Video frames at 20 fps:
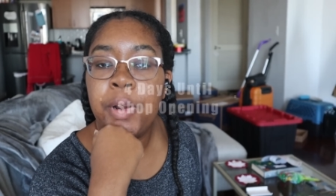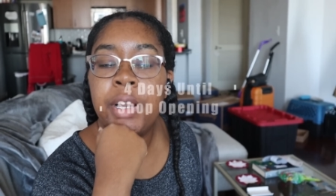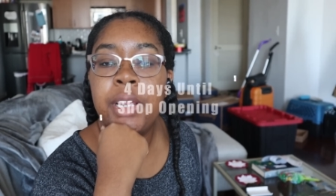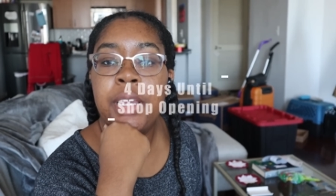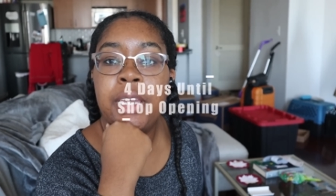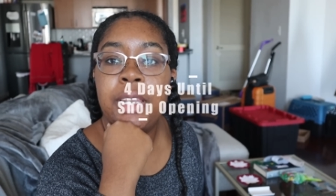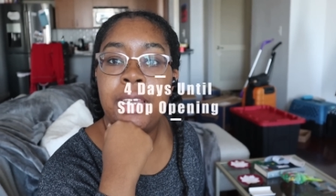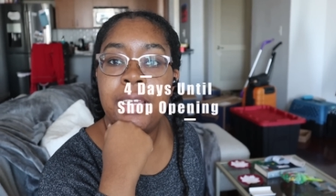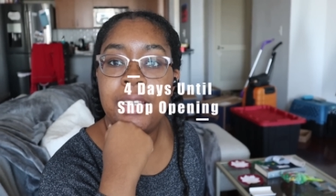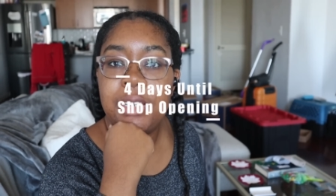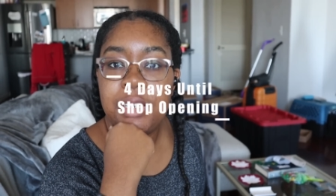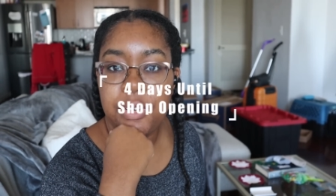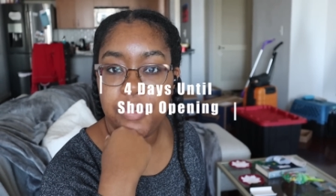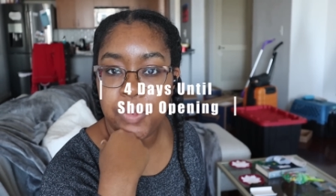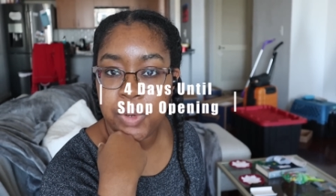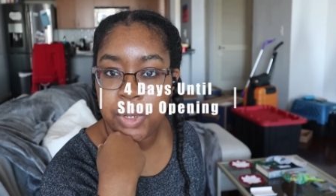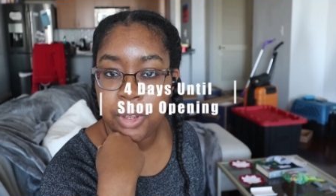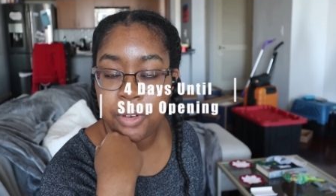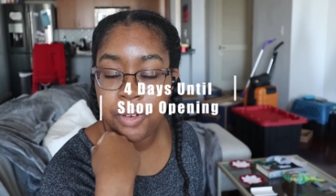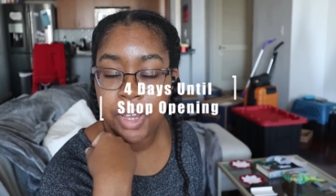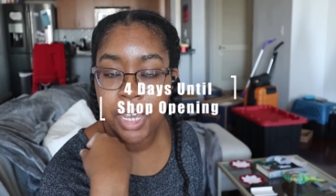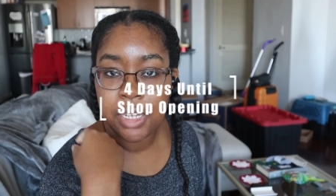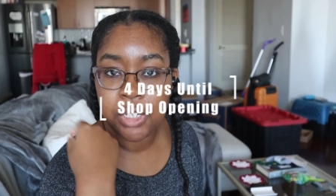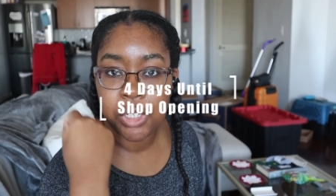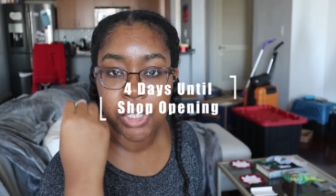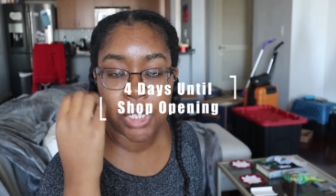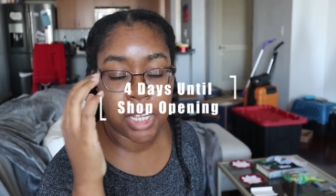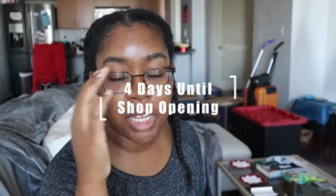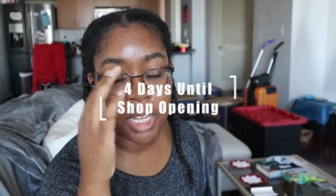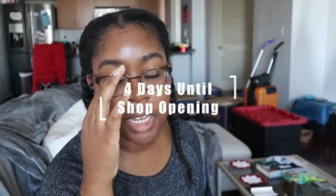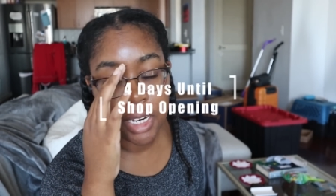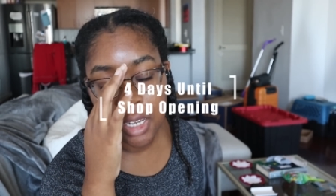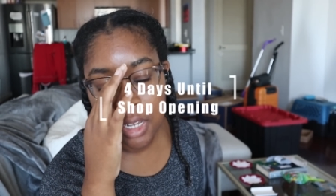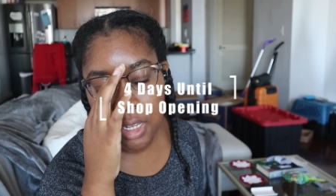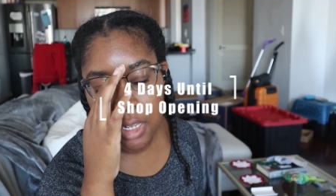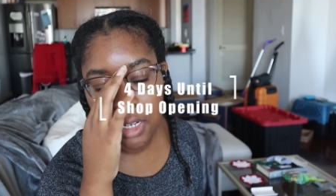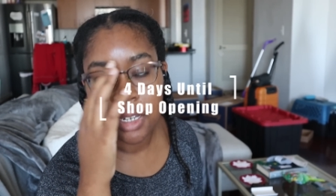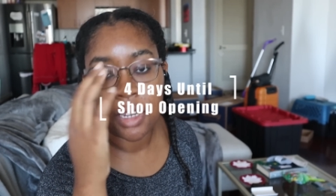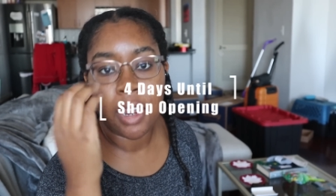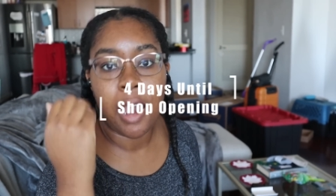we're in a different location,
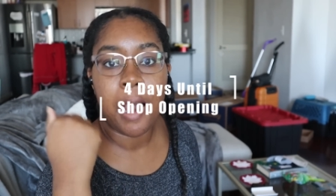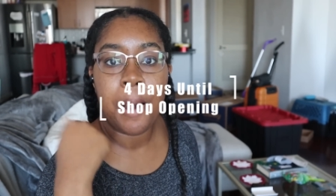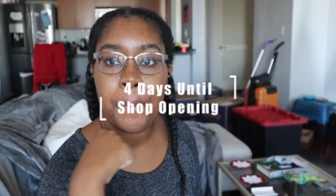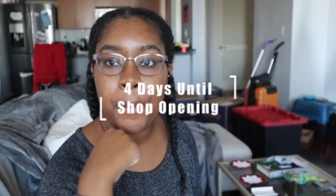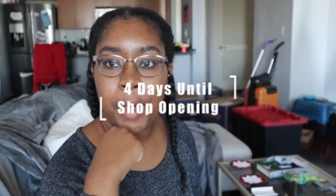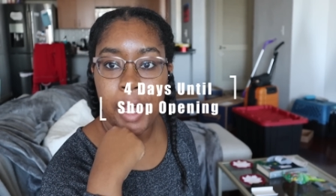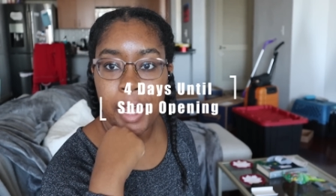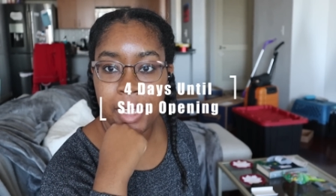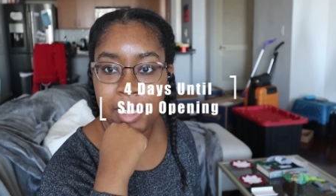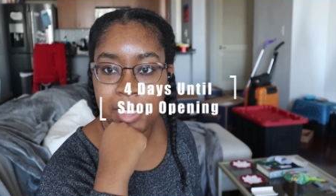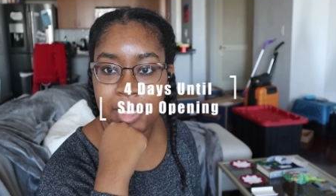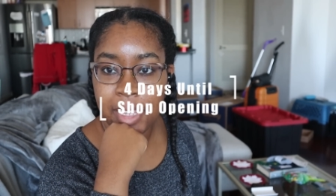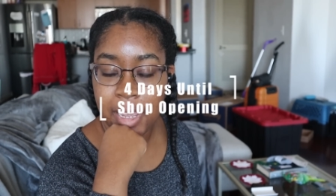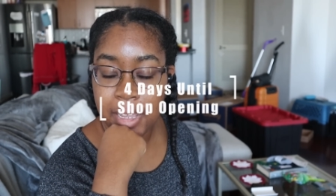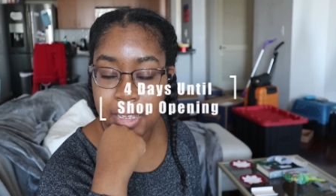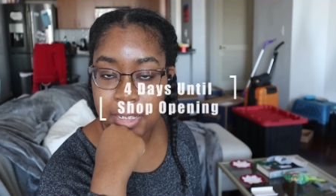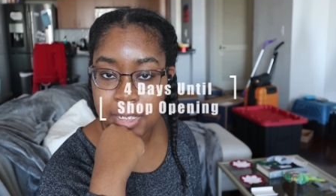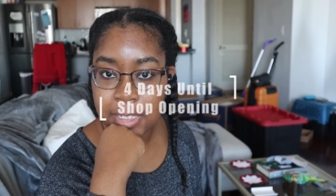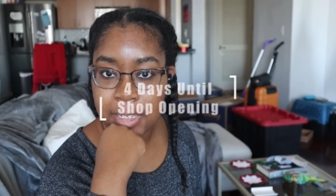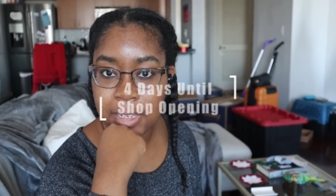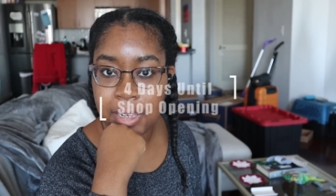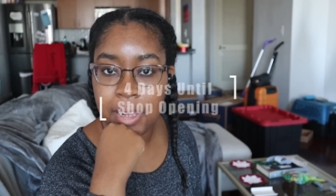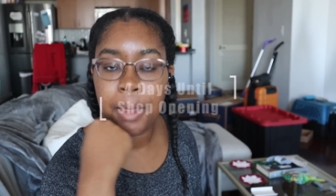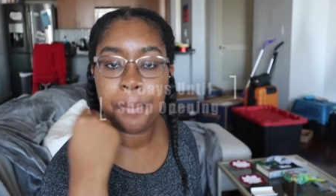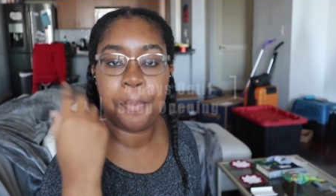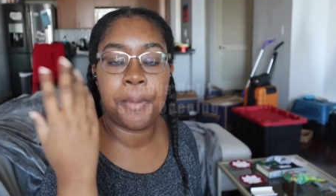not my desk,